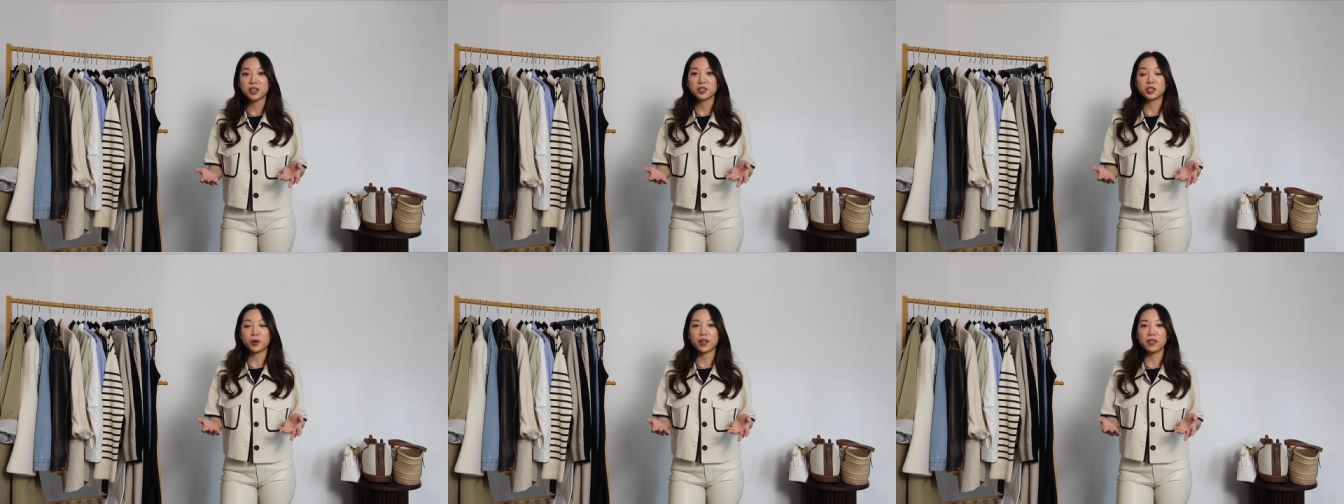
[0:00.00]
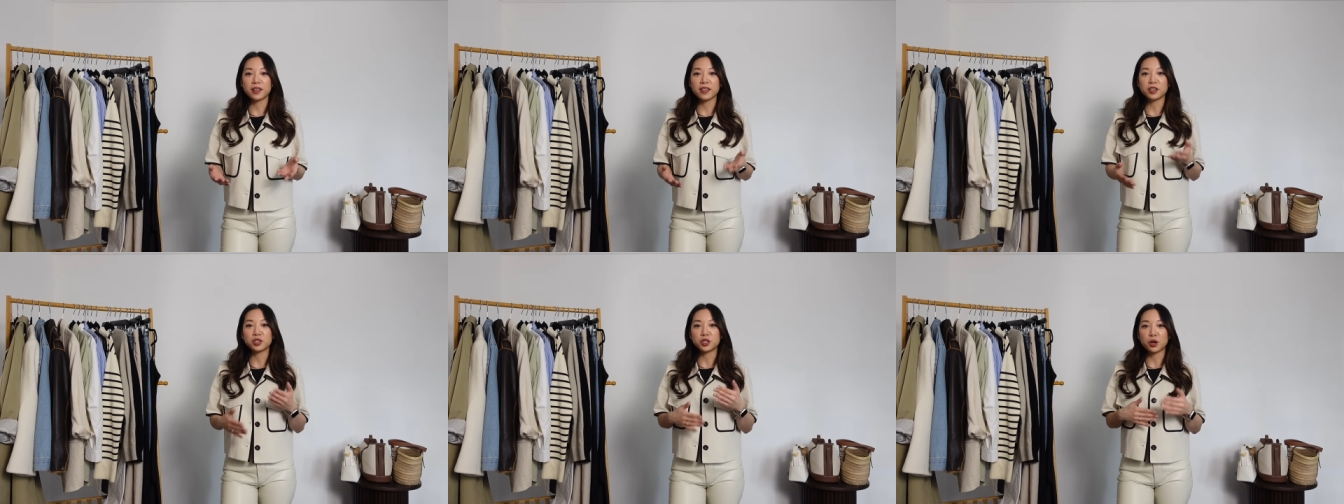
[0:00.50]
So I think
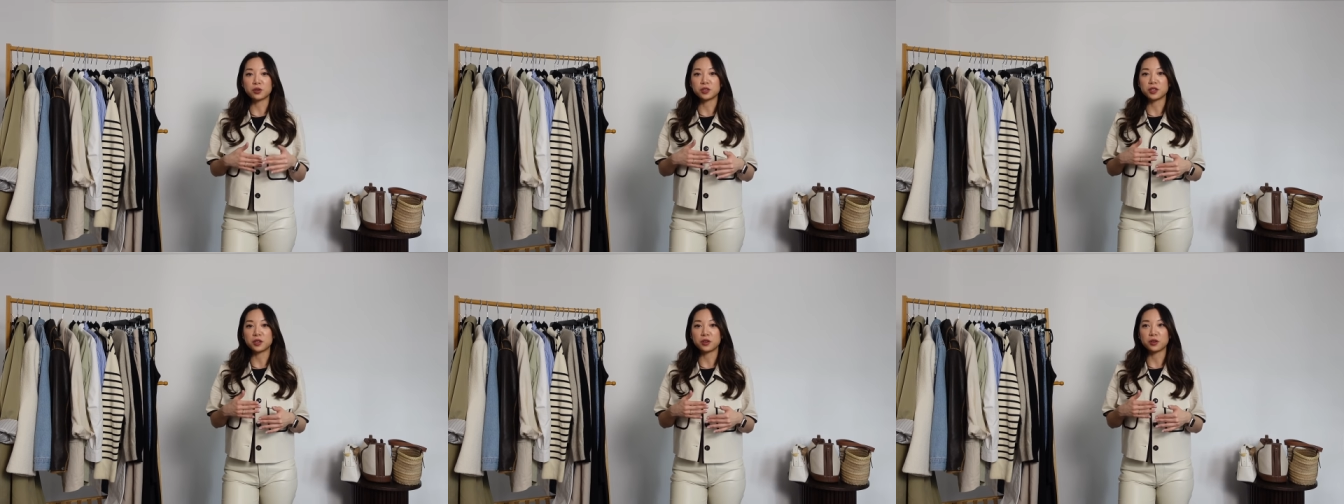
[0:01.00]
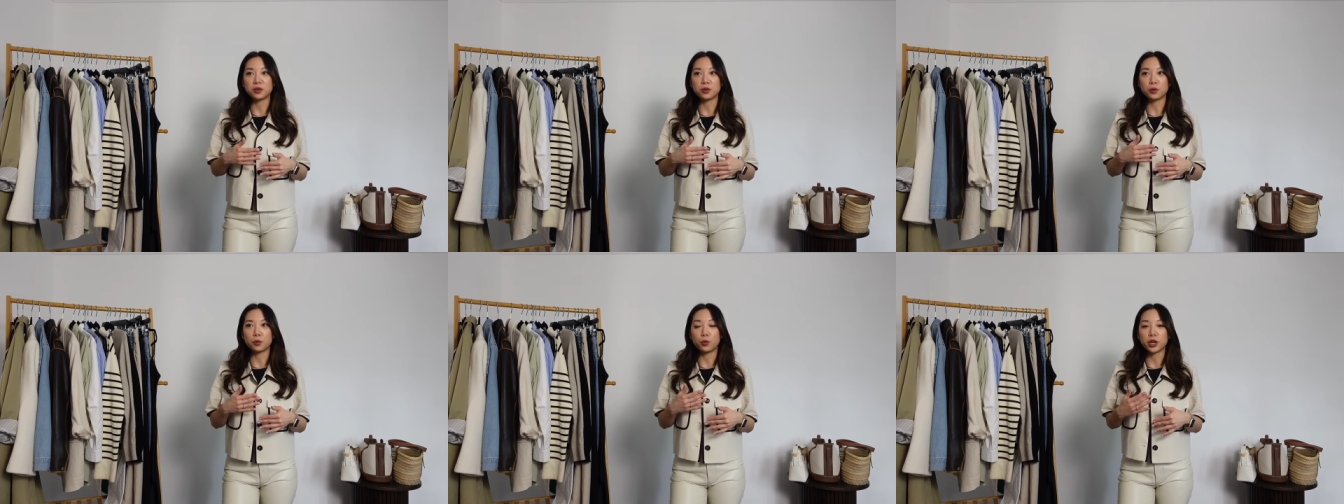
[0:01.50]
that shows
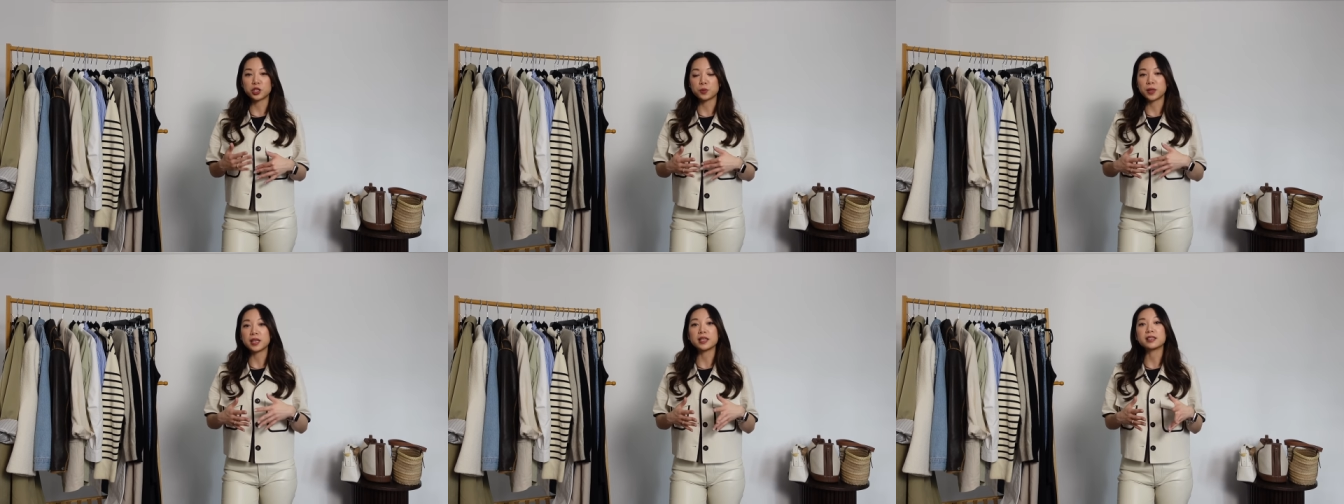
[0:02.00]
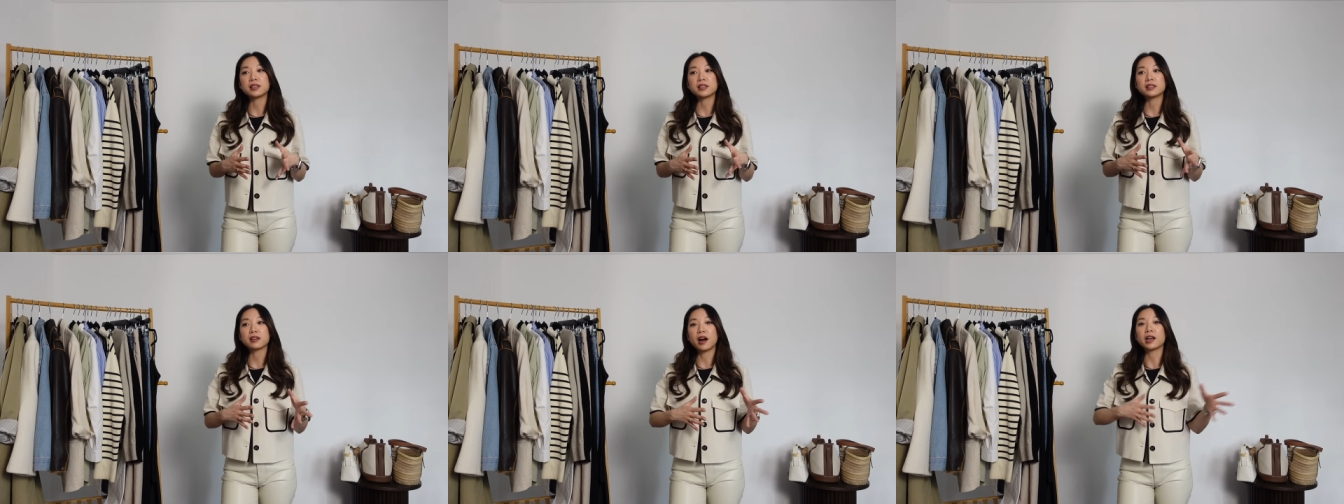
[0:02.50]
you which
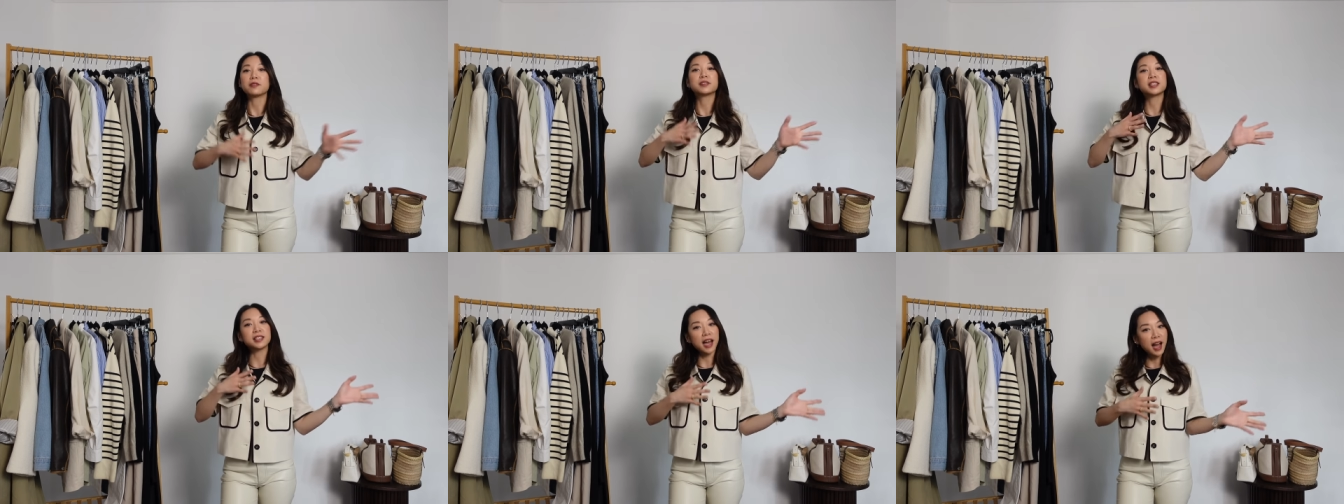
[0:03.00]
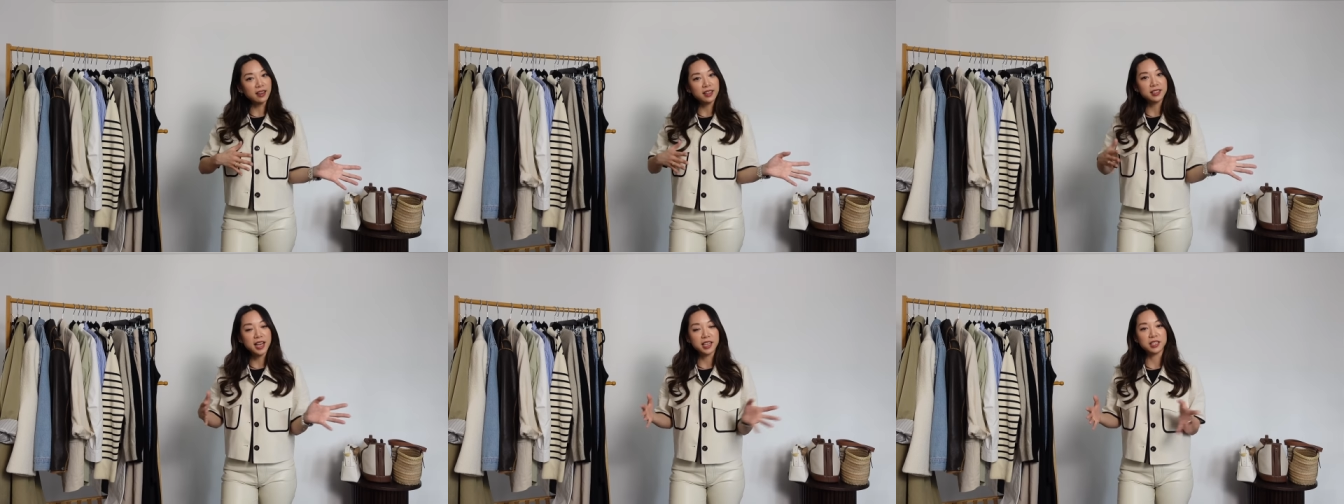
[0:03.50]
pieces kind of stand the
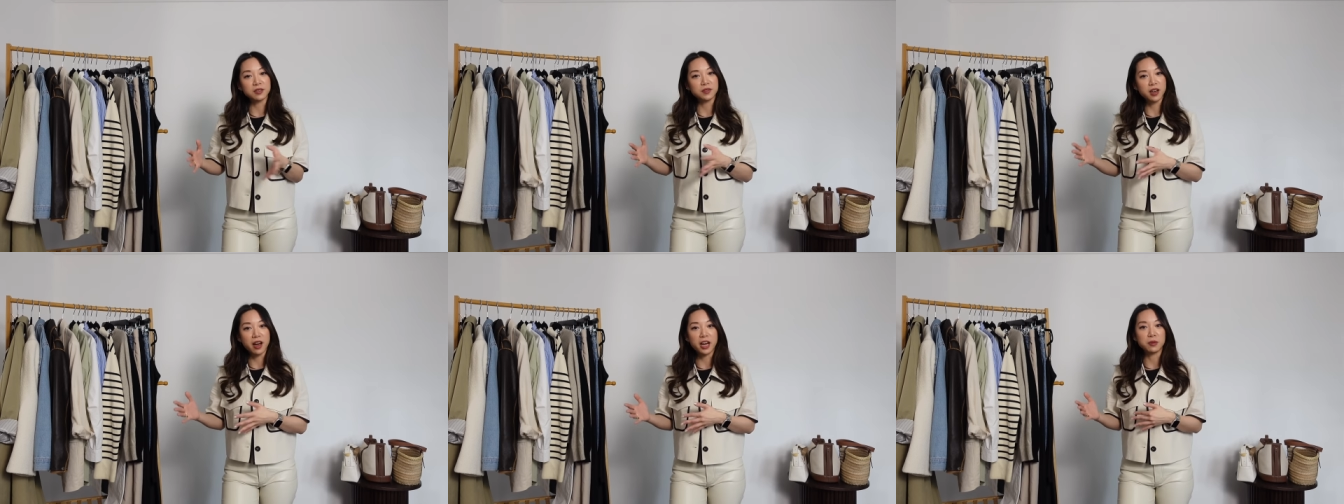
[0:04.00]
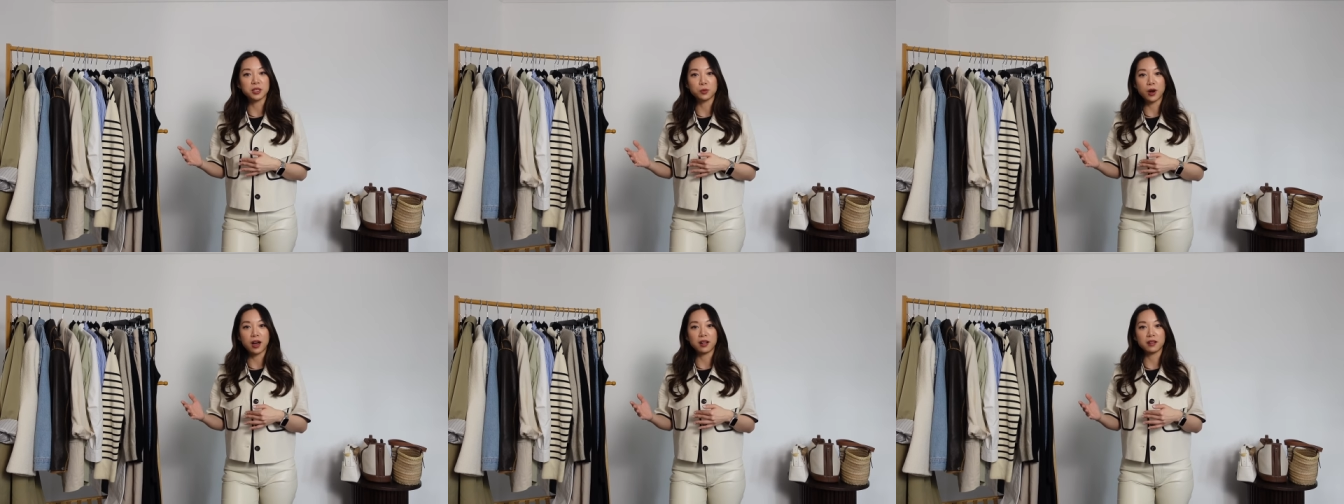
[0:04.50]
test of time as
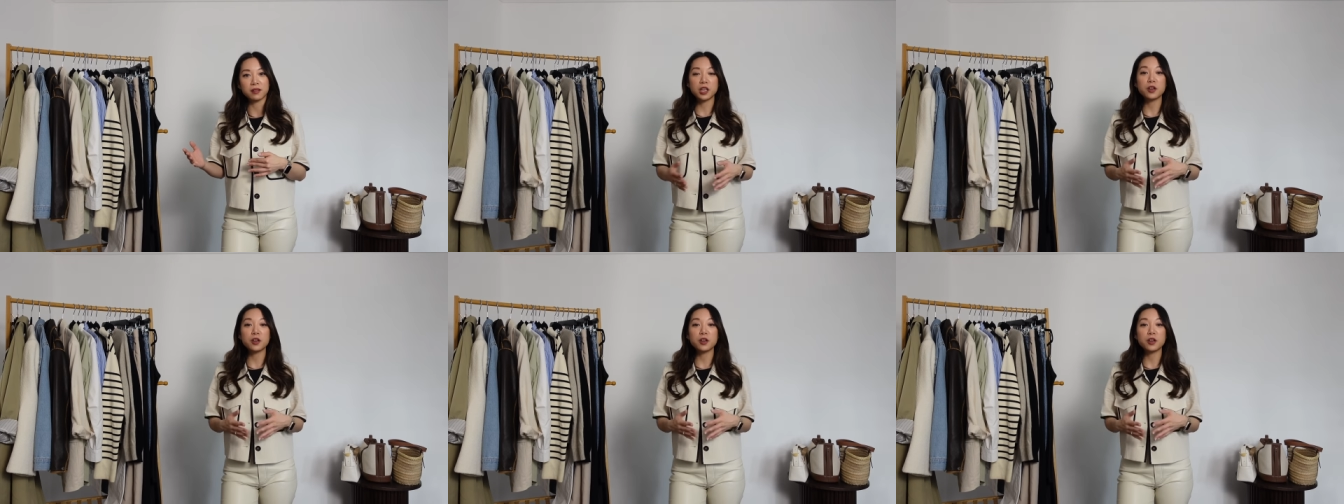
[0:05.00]
well.